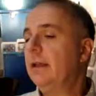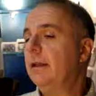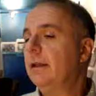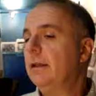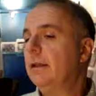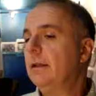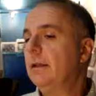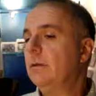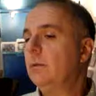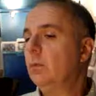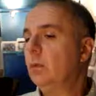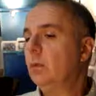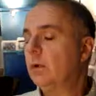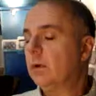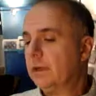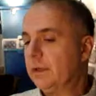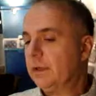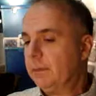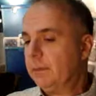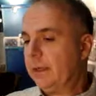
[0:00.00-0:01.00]
and
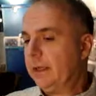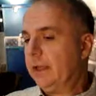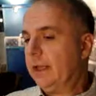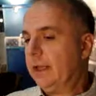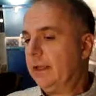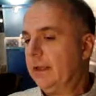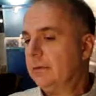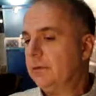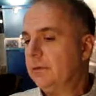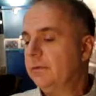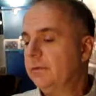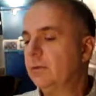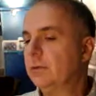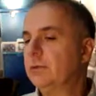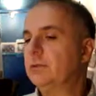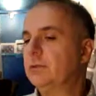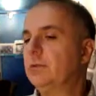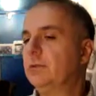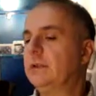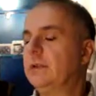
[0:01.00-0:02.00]
work in Manhattan for a
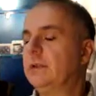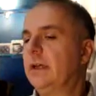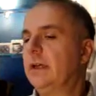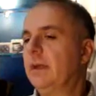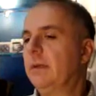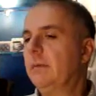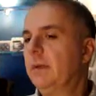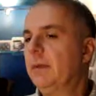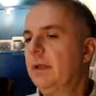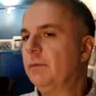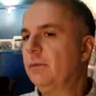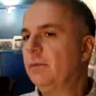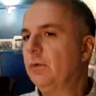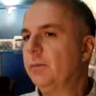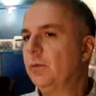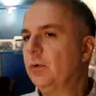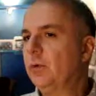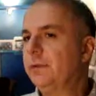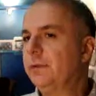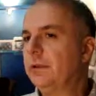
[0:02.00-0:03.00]
short time before
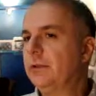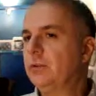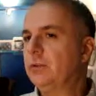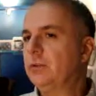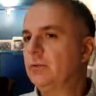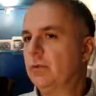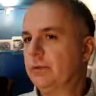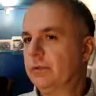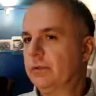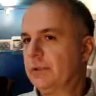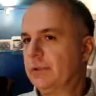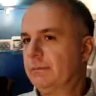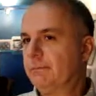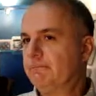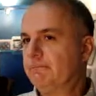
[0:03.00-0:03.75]
moving to Georgia.